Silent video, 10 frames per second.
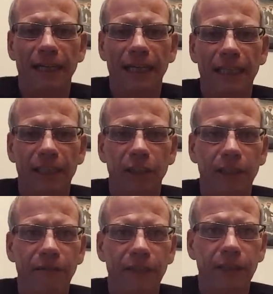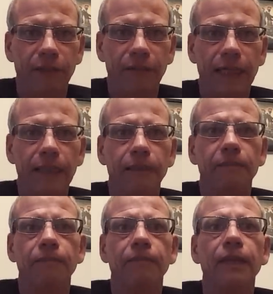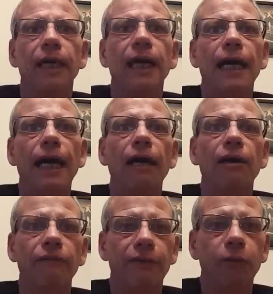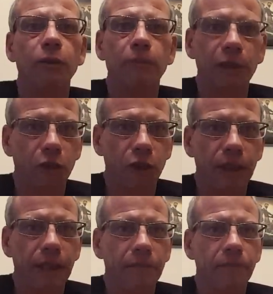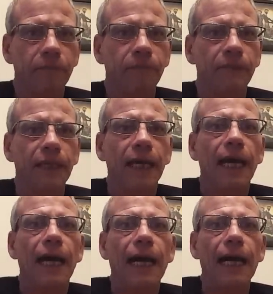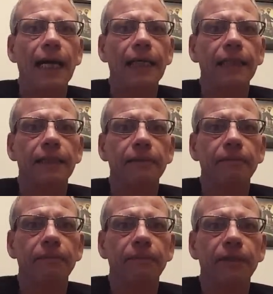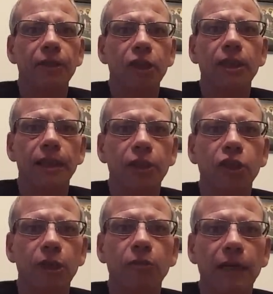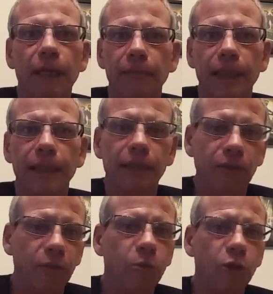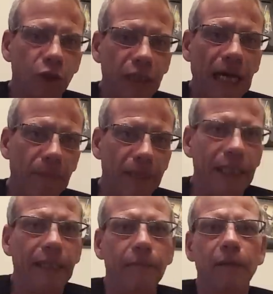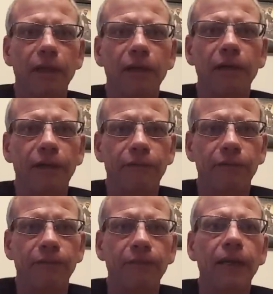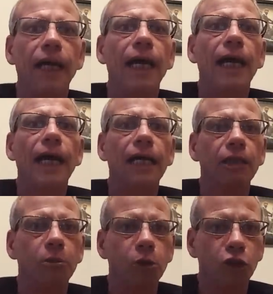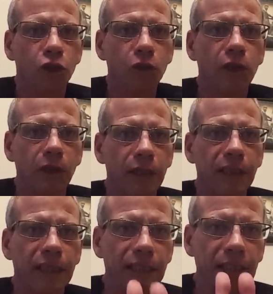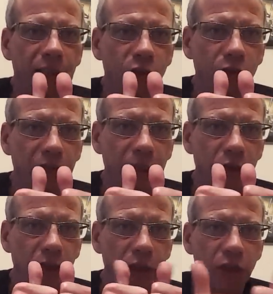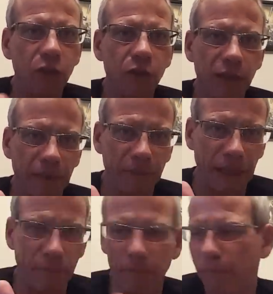any side effects I've had, how I feel emotionally, and just a general update of what's happening in my life and I want you guys to give those videos two thumbs up.